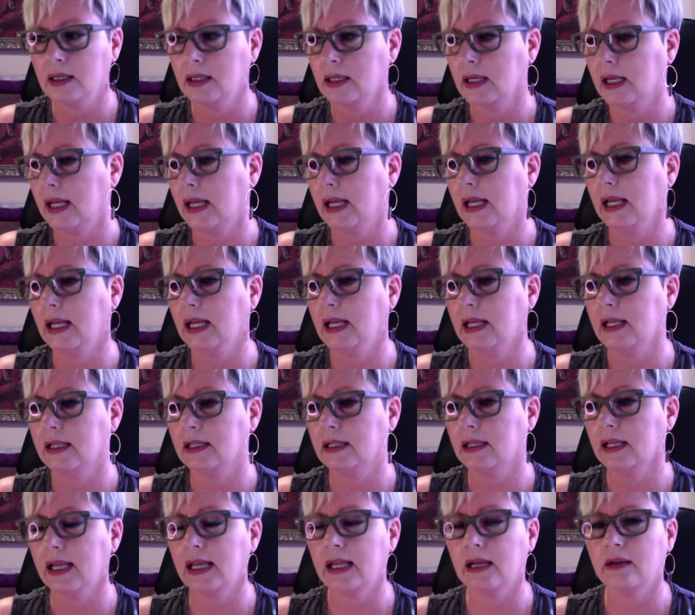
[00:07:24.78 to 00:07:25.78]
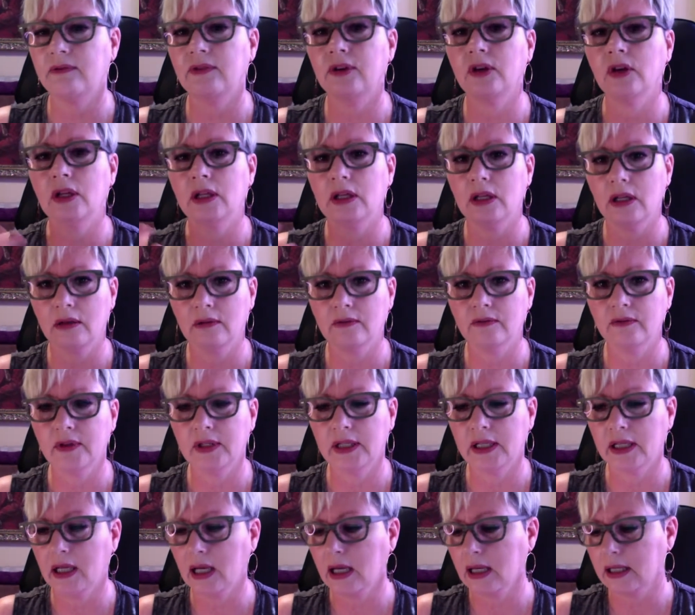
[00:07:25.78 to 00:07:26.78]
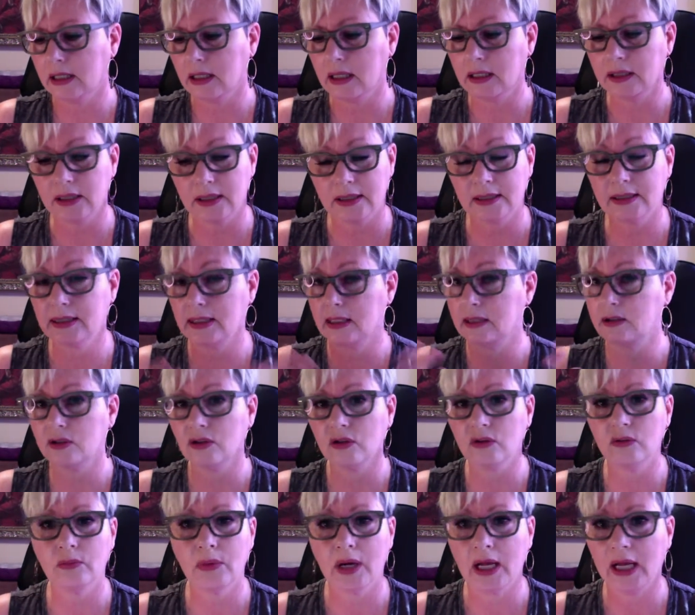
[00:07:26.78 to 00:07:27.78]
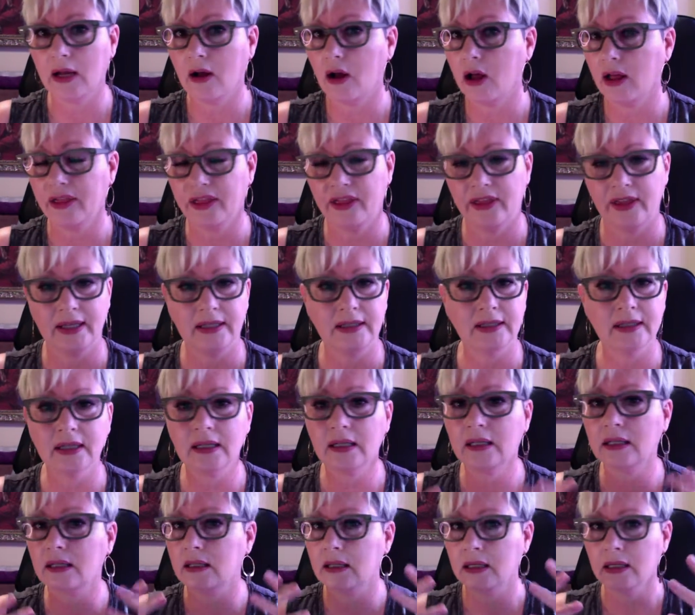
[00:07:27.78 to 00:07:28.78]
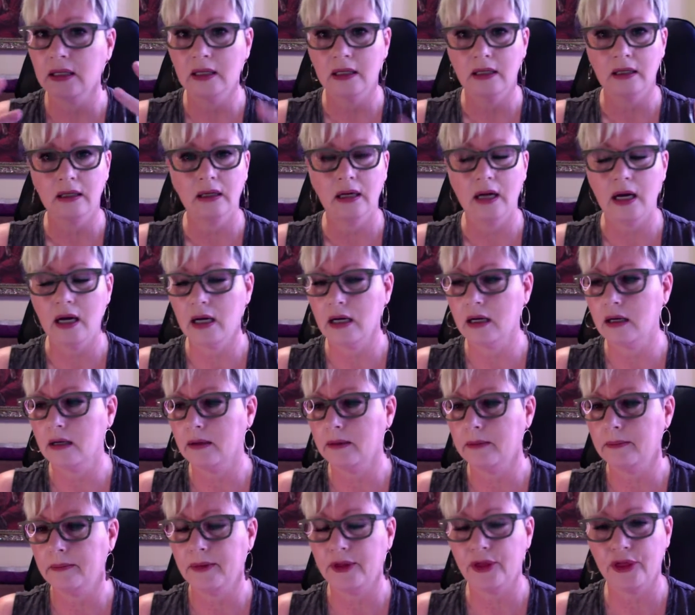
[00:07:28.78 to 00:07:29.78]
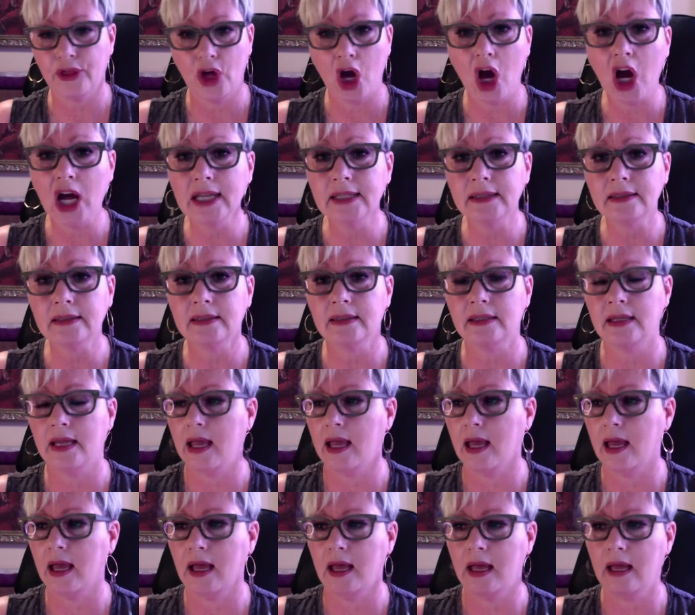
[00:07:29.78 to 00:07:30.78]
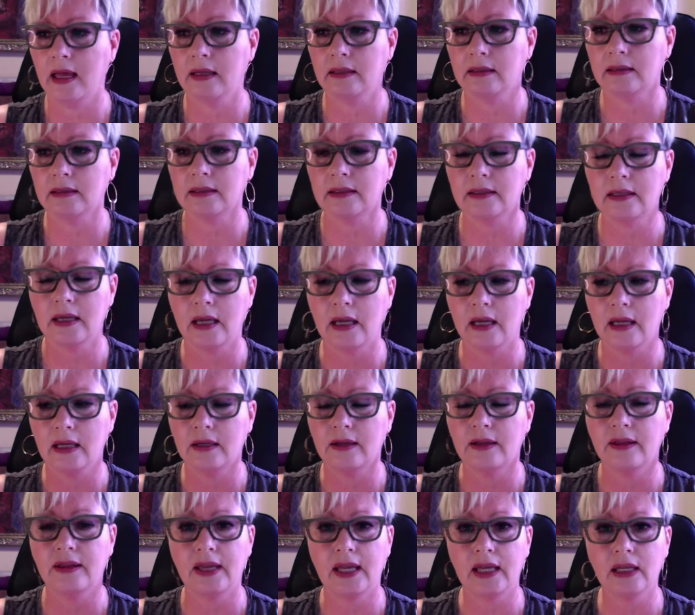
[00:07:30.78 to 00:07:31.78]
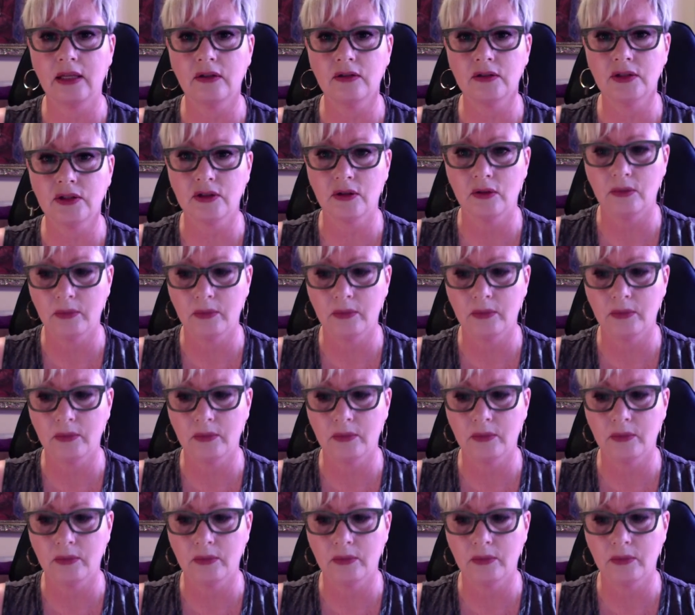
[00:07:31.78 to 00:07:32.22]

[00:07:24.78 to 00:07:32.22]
And I had a very lovely, I just sent her my authentic thoughts and said, thank you so